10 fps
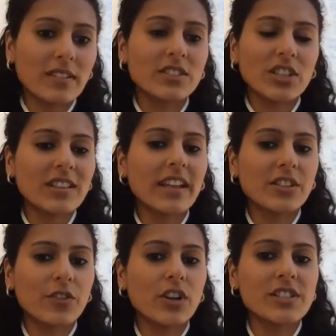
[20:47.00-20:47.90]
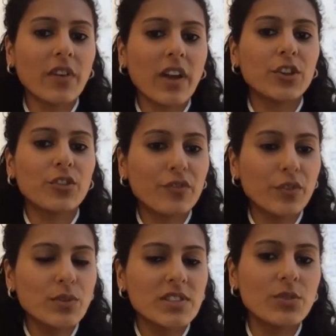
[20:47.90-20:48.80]
Just like diversifying your
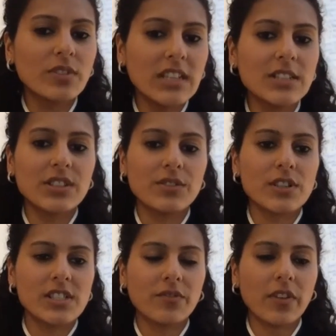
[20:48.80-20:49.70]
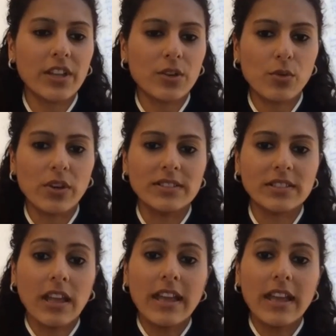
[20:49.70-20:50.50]
foods, you need to diversify your oils.